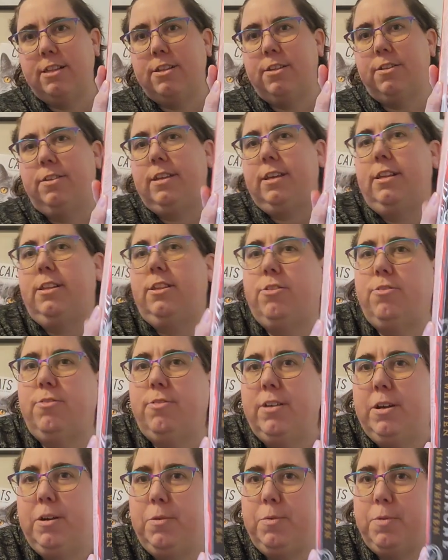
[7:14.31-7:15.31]
So these
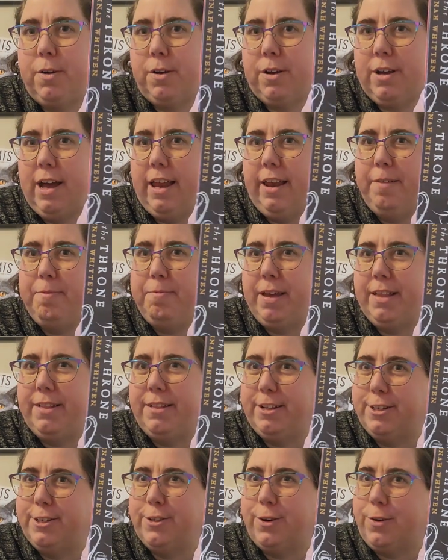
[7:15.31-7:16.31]
three were kind of made
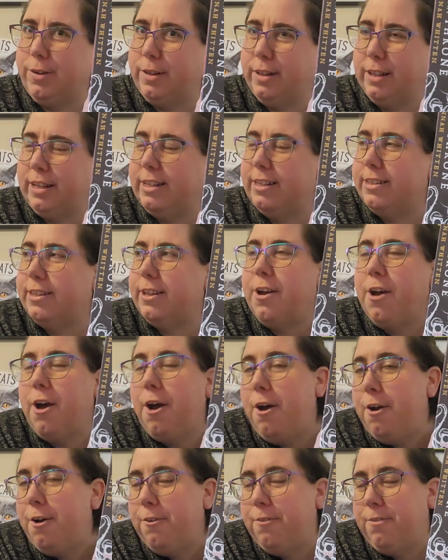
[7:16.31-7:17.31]
the short list
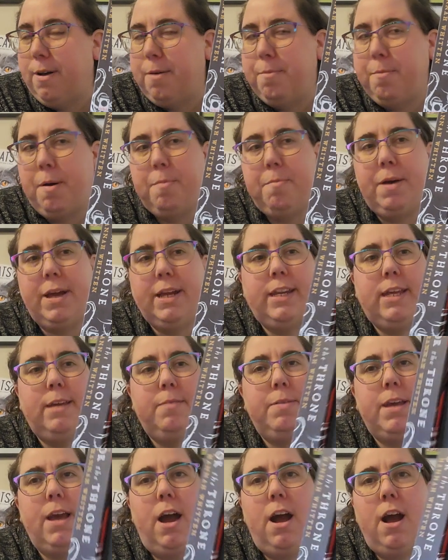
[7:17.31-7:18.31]
from my
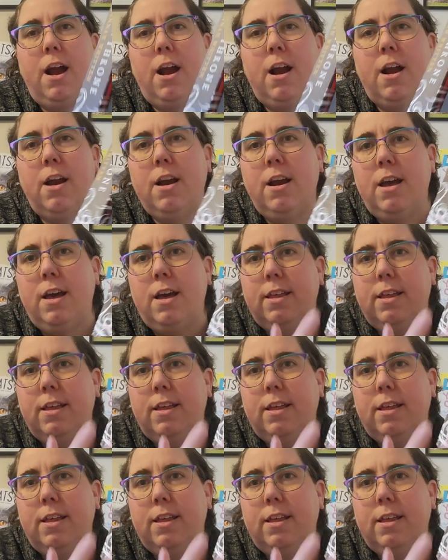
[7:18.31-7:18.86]
TBR.